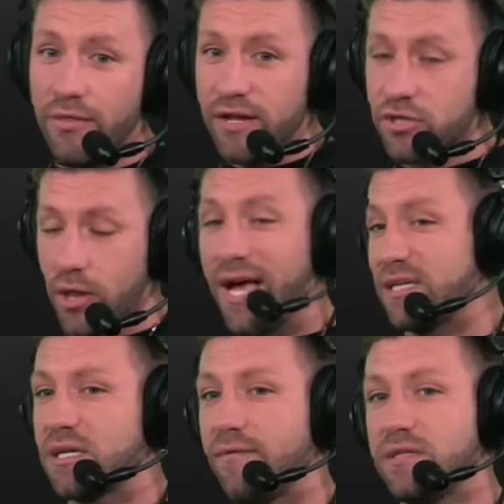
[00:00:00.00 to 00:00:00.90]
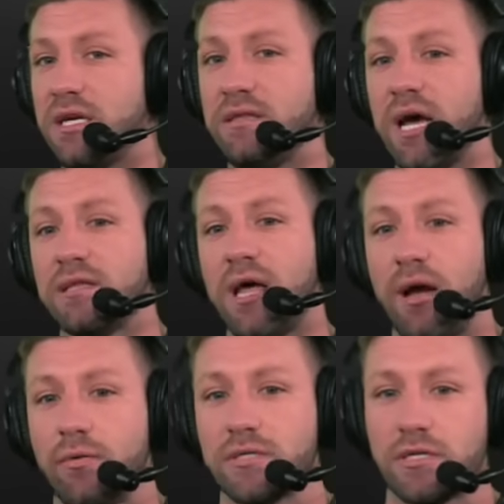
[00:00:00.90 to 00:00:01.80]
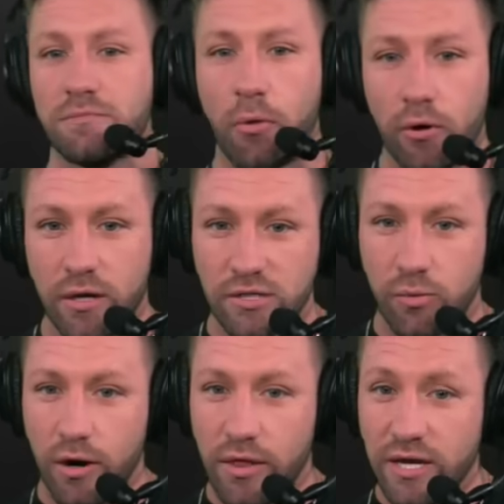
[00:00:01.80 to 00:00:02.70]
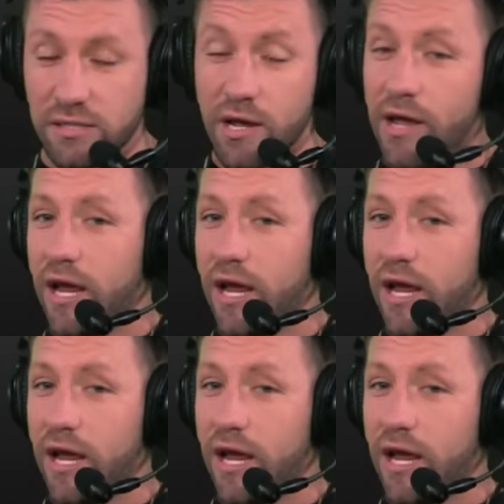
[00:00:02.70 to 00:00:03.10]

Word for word: that July 17th deadline was as important as what it is.